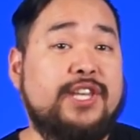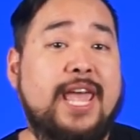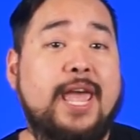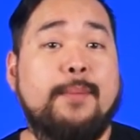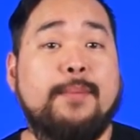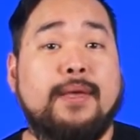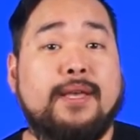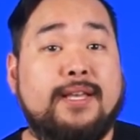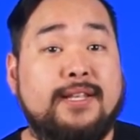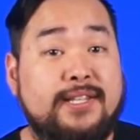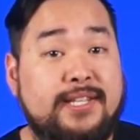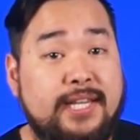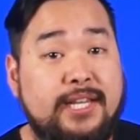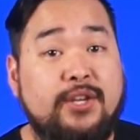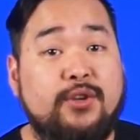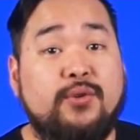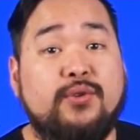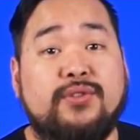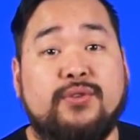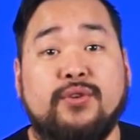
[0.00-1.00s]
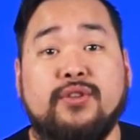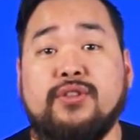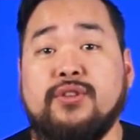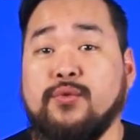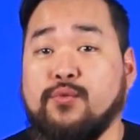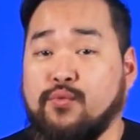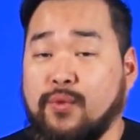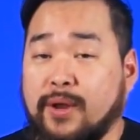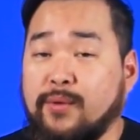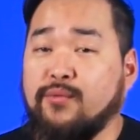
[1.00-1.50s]
gaming continues
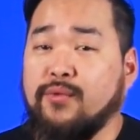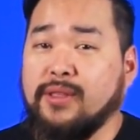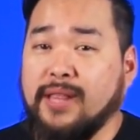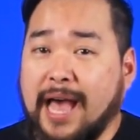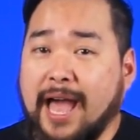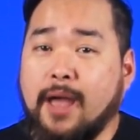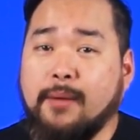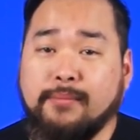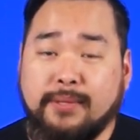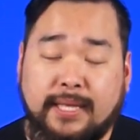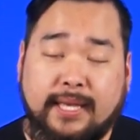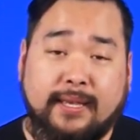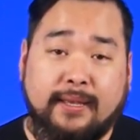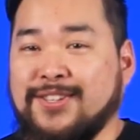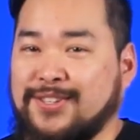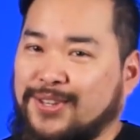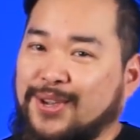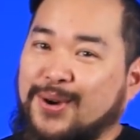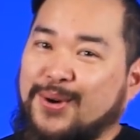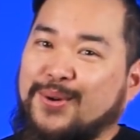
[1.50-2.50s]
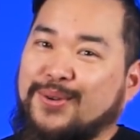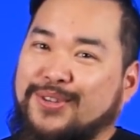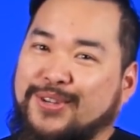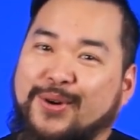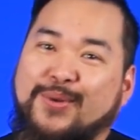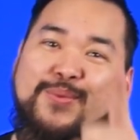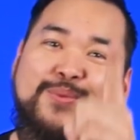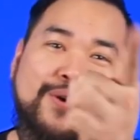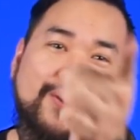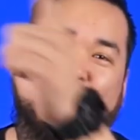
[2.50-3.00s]
to run reliably. So
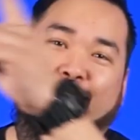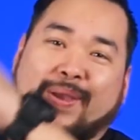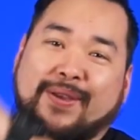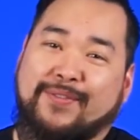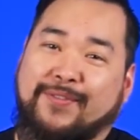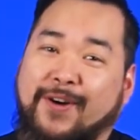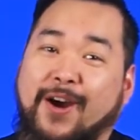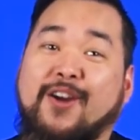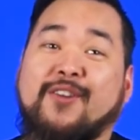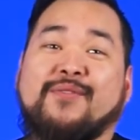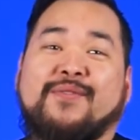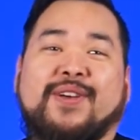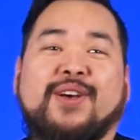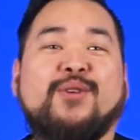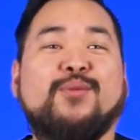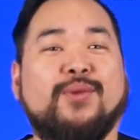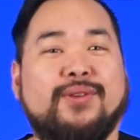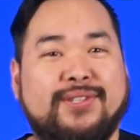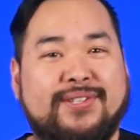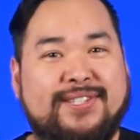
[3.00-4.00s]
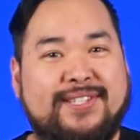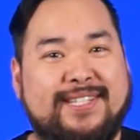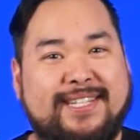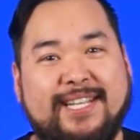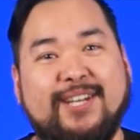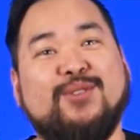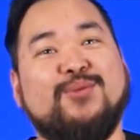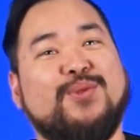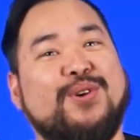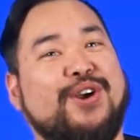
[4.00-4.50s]
don't worry, Farmville will
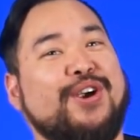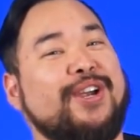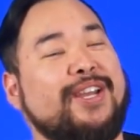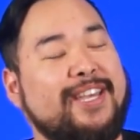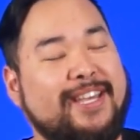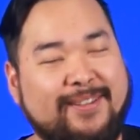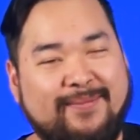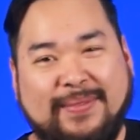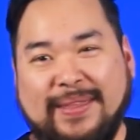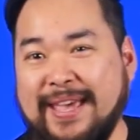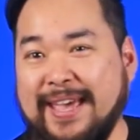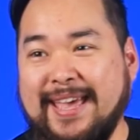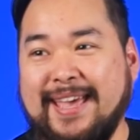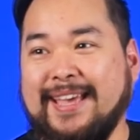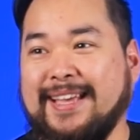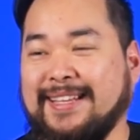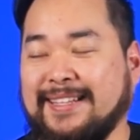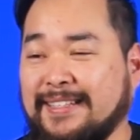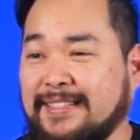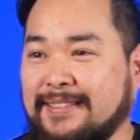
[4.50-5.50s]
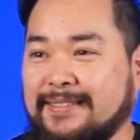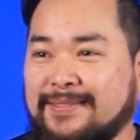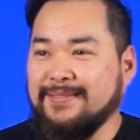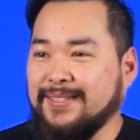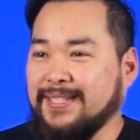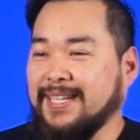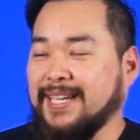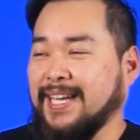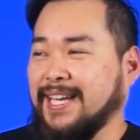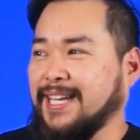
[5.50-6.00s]
still work.
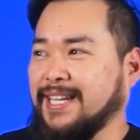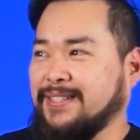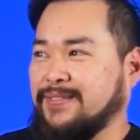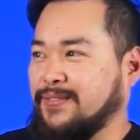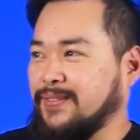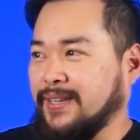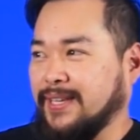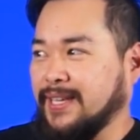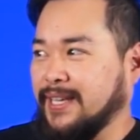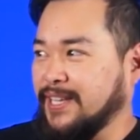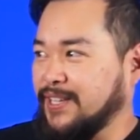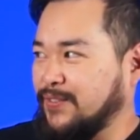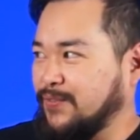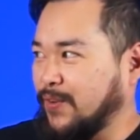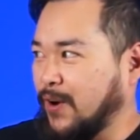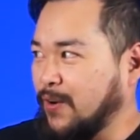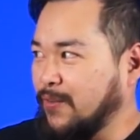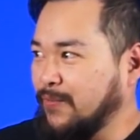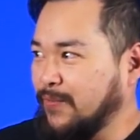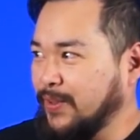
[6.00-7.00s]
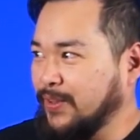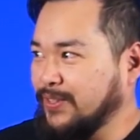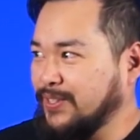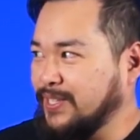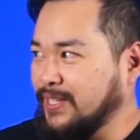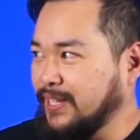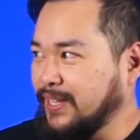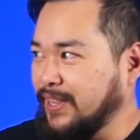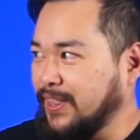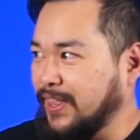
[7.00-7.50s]
Is Farmville
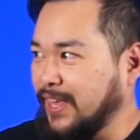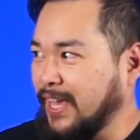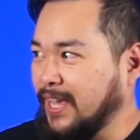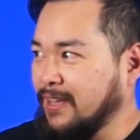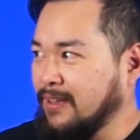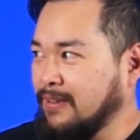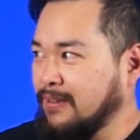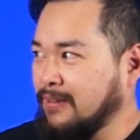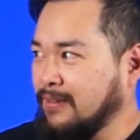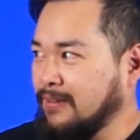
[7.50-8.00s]
still a thing?